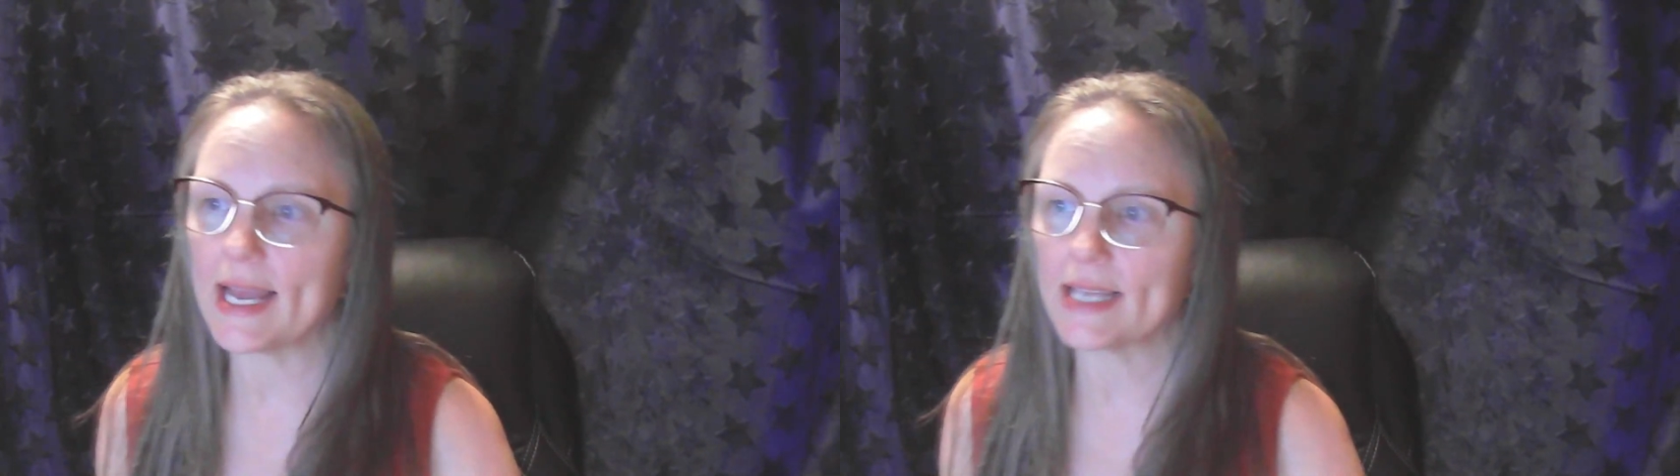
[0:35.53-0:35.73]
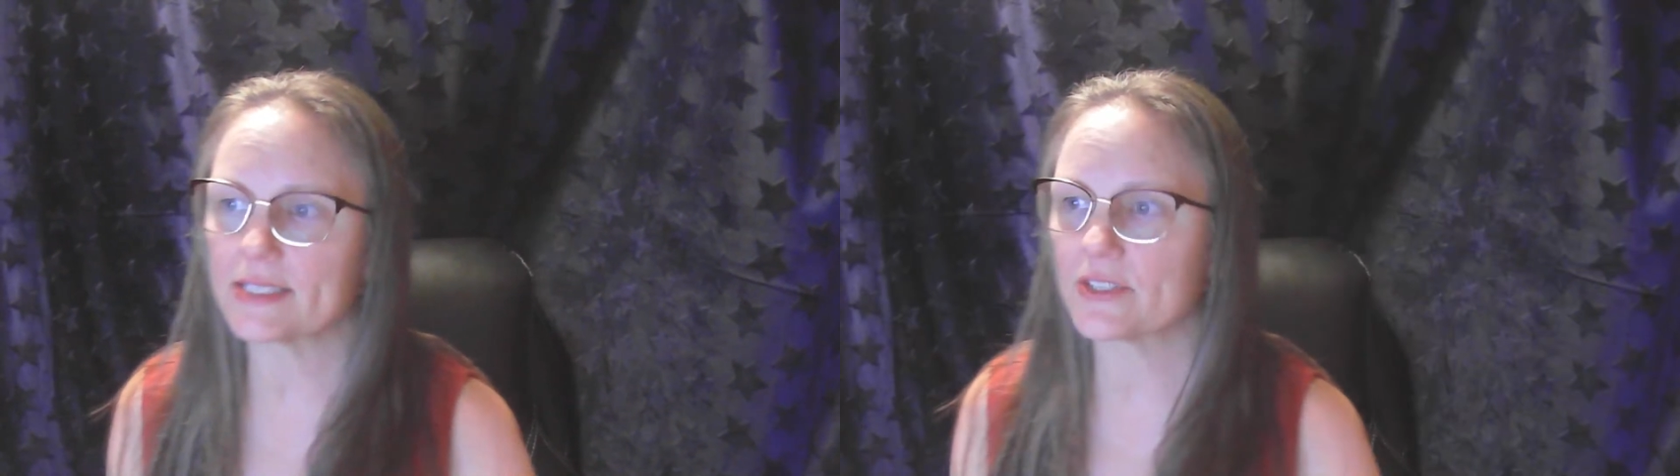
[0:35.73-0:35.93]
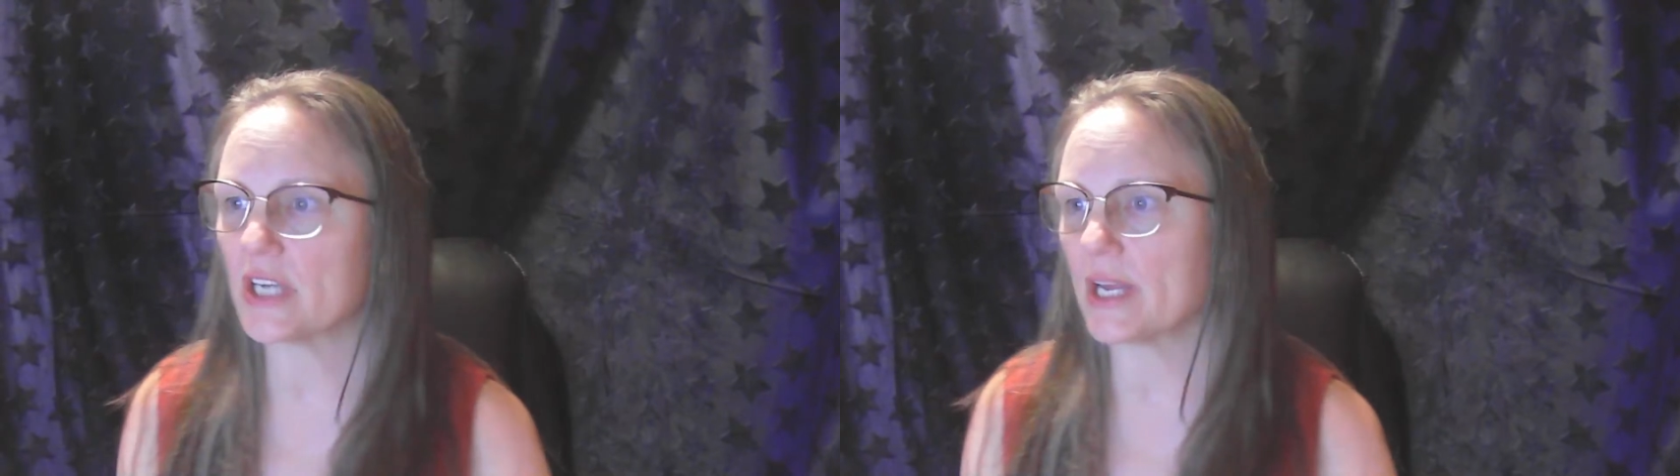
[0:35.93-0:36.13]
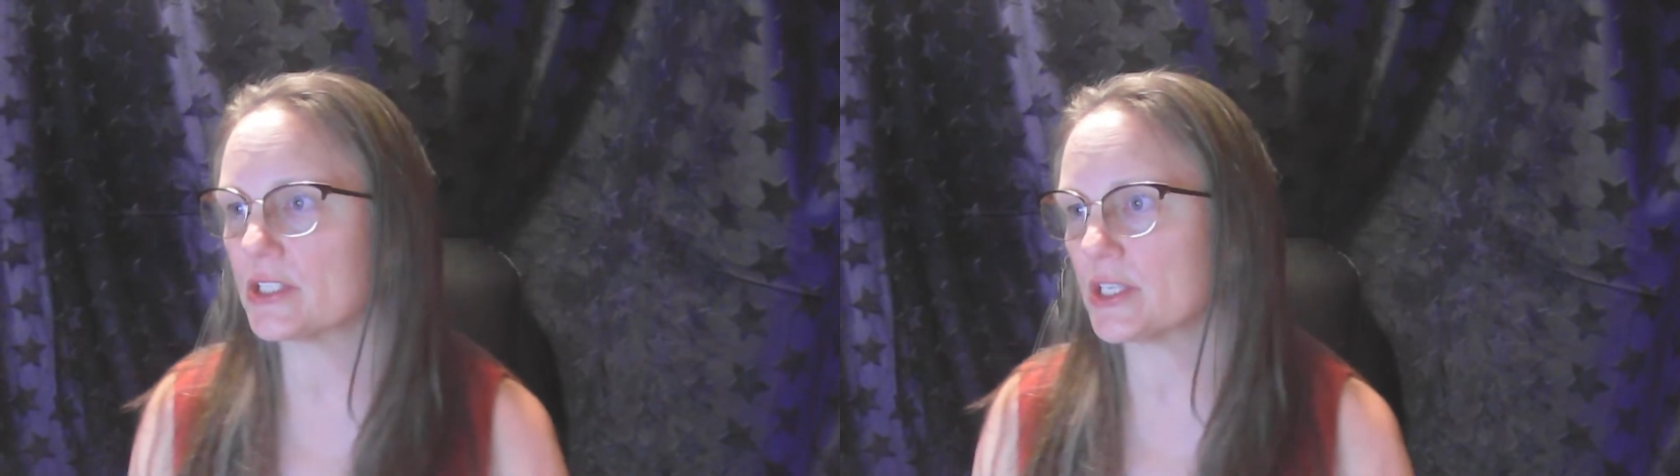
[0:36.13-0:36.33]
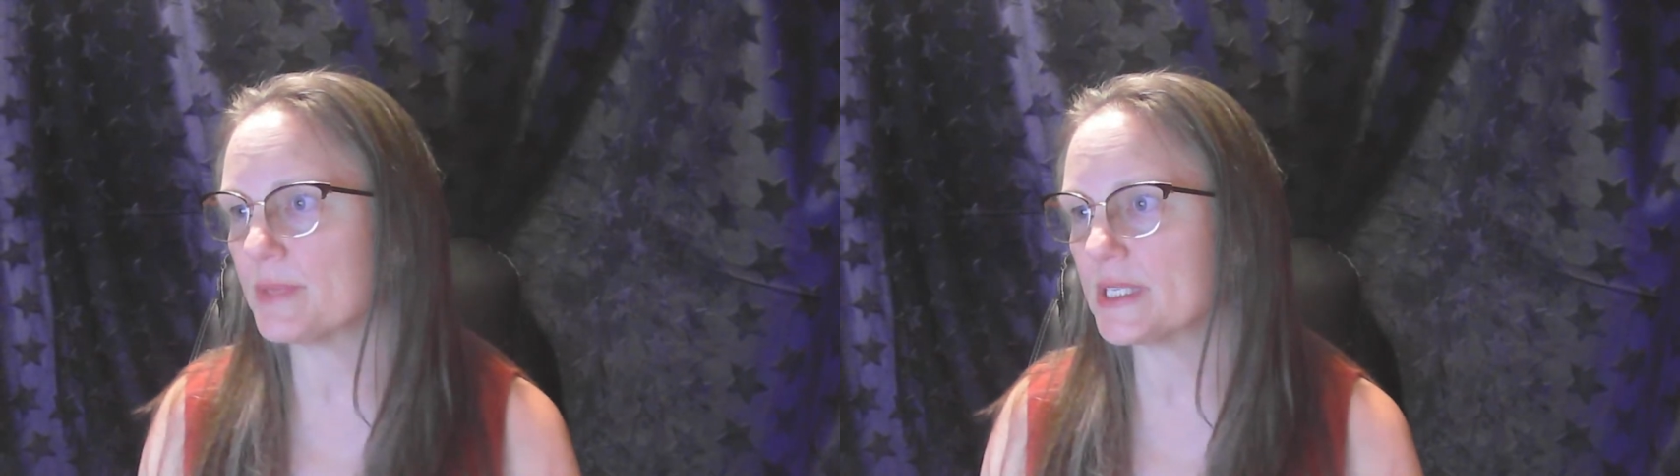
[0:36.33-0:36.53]
asked
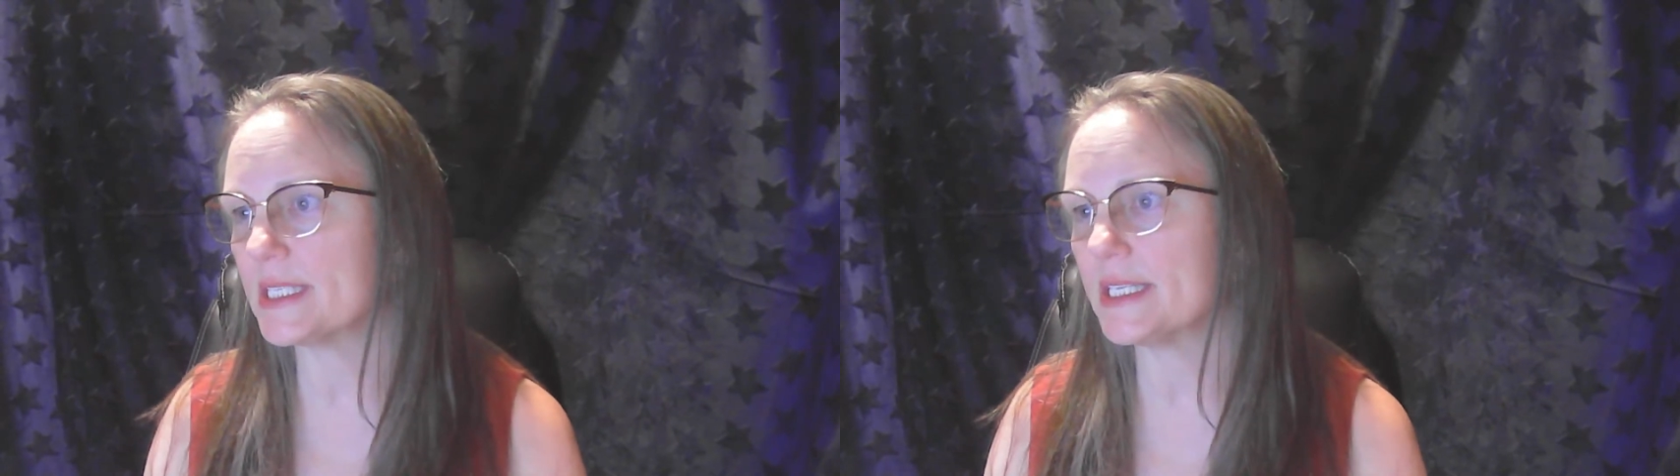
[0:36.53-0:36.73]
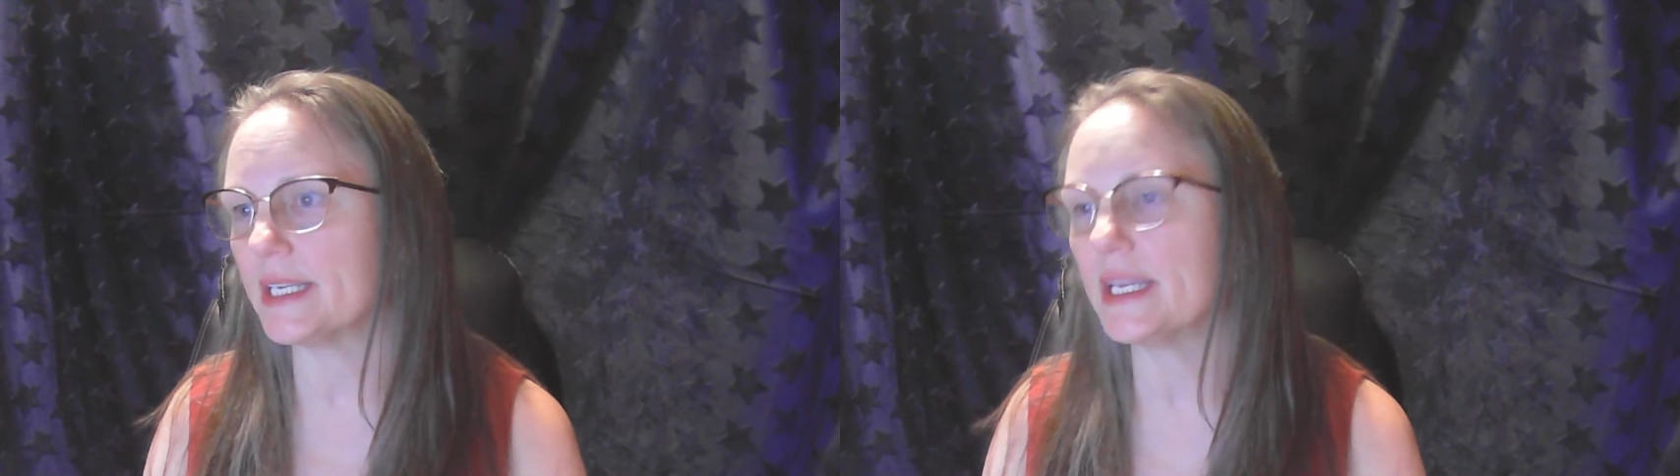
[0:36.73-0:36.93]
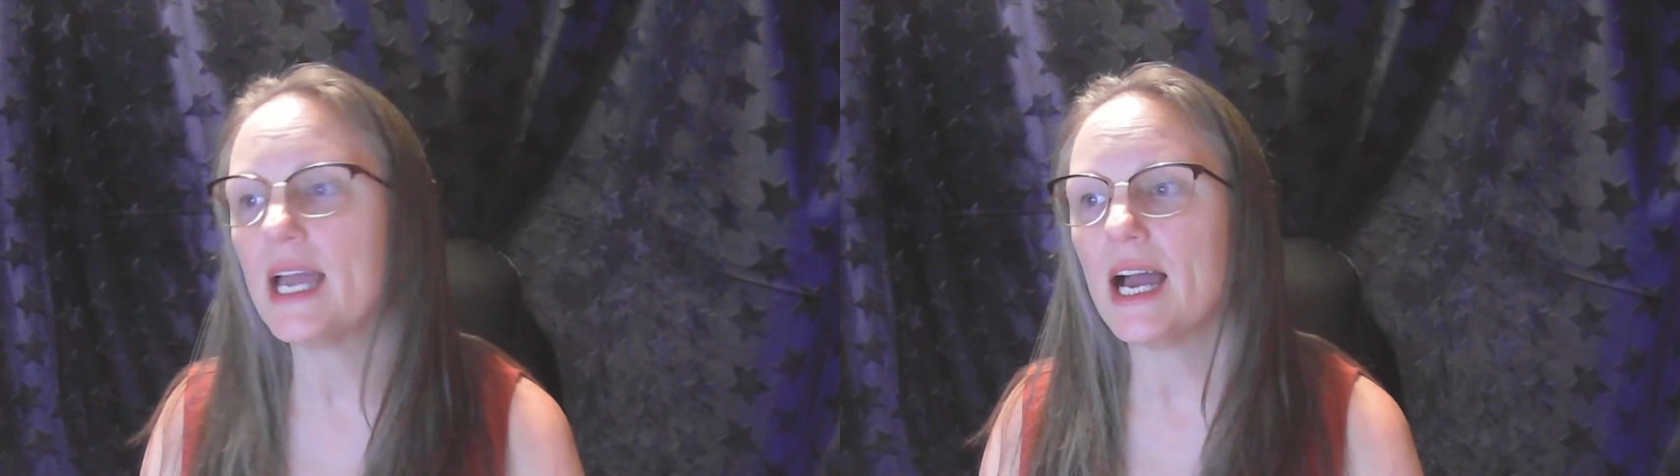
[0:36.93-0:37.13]
ChatGPT.